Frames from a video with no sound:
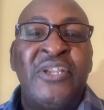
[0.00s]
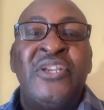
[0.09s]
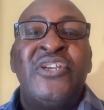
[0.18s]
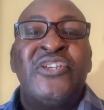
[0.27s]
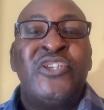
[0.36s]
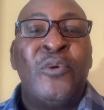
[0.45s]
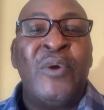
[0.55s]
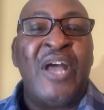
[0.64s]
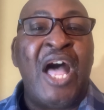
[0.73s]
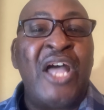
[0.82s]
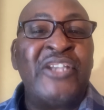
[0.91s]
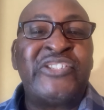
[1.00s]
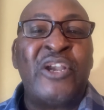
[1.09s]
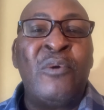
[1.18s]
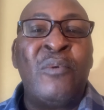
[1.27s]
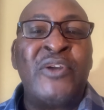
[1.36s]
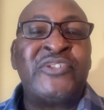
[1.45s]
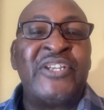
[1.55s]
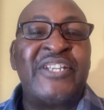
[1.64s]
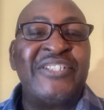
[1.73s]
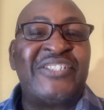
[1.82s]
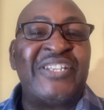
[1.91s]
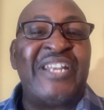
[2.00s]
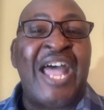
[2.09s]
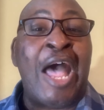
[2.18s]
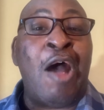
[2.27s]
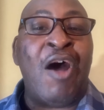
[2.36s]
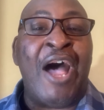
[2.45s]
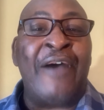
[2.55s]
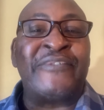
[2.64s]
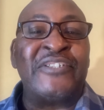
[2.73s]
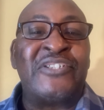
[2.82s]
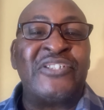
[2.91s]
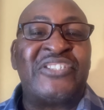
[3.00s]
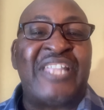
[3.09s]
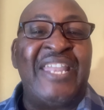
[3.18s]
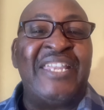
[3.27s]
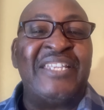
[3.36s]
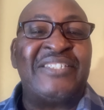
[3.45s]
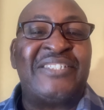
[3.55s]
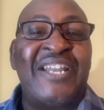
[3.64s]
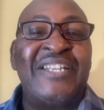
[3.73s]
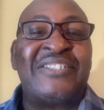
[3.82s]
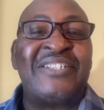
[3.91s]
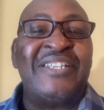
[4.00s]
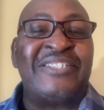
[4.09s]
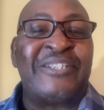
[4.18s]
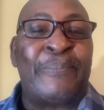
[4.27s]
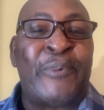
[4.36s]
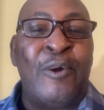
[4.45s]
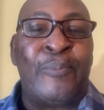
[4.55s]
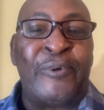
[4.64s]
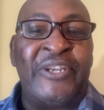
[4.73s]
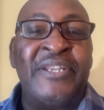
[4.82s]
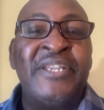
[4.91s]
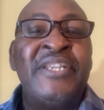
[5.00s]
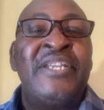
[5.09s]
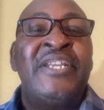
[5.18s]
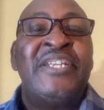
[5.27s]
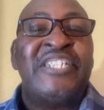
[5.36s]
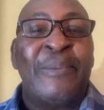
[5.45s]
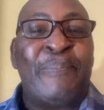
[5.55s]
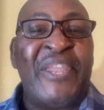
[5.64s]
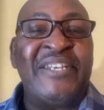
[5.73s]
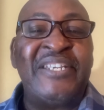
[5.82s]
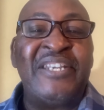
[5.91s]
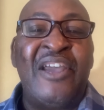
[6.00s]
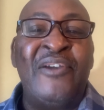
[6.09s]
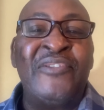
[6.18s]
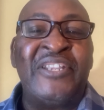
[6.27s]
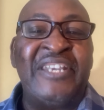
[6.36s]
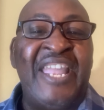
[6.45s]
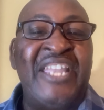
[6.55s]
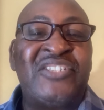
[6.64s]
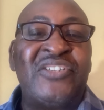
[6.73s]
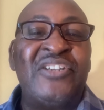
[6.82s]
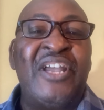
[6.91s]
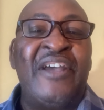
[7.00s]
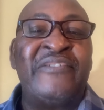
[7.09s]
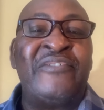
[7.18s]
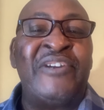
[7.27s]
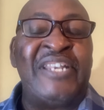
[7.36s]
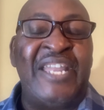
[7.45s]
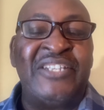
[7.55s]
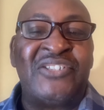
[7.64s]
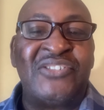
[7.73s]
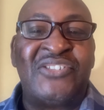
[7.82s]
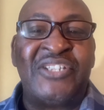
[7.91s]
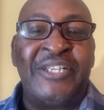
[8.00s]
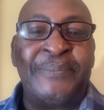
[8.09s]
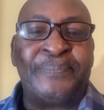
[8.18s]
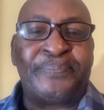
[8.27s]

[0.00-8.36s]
You will also want to consider how often to stay in touch is appropriate, depending on the nature of the relationship.